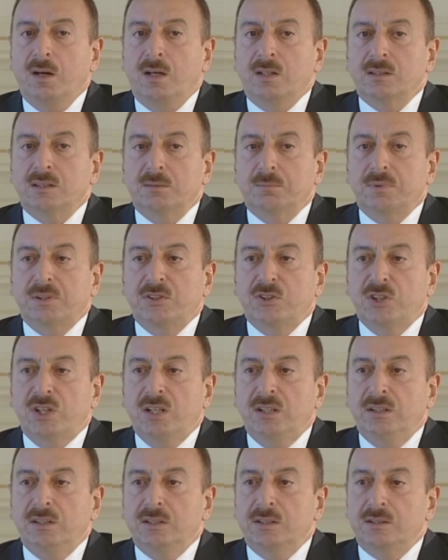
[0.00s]

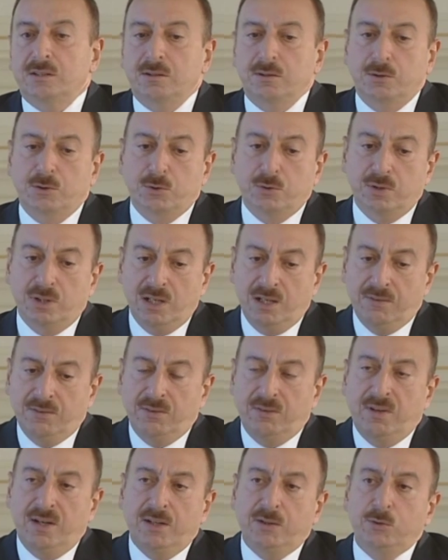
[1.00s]
Azerbaijanis should
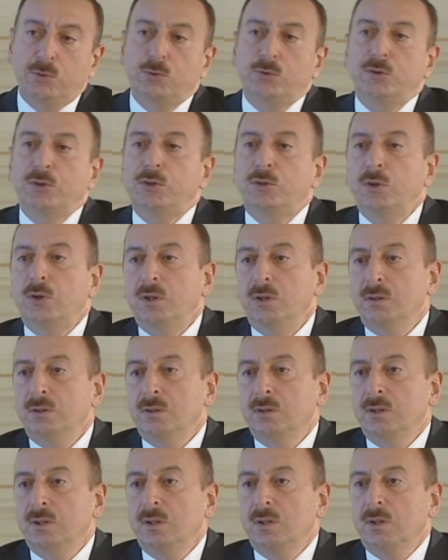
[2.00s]
have a right to
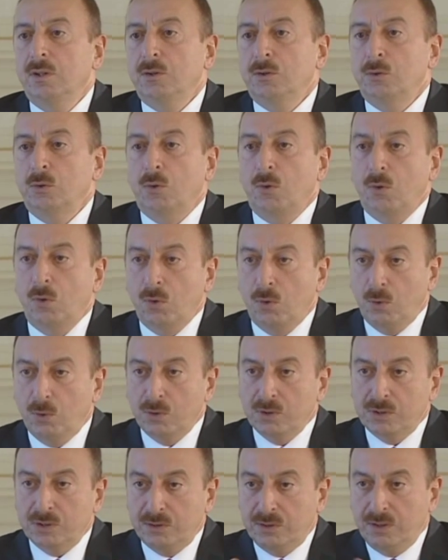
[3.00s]
return to
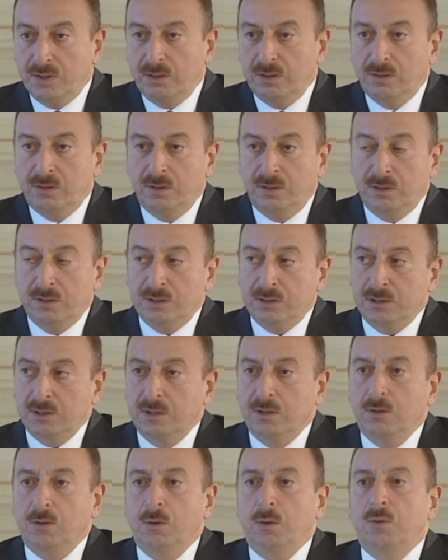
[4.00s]
all the territories
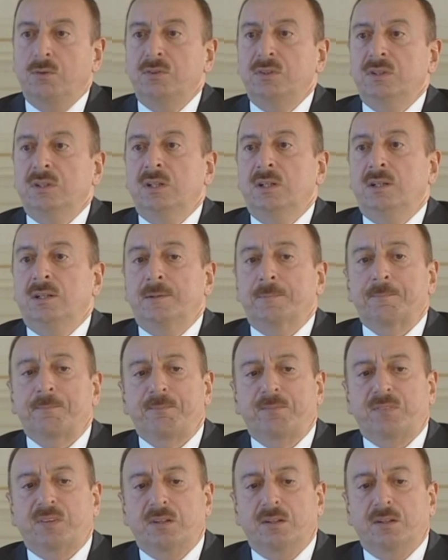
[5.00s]
of their